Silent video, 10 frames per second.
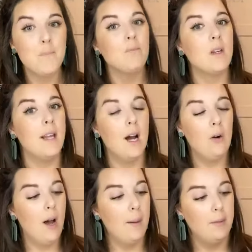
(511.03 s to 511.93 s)
Now
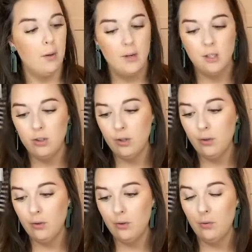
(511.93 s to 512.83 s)
I'm going
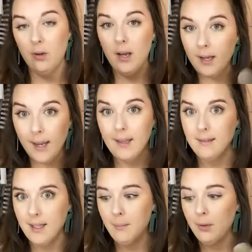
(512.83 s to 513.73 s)
to, again,
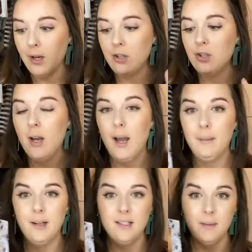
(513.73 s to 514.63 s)
same brush, I'm going
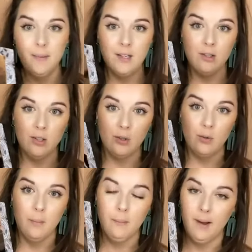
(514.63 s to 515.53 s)
to dip into
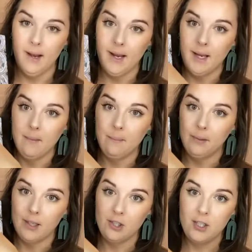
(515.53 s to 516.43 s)
my
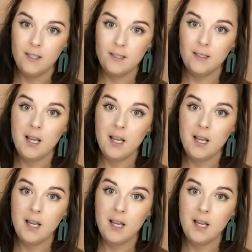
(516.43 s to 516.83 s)
blushes.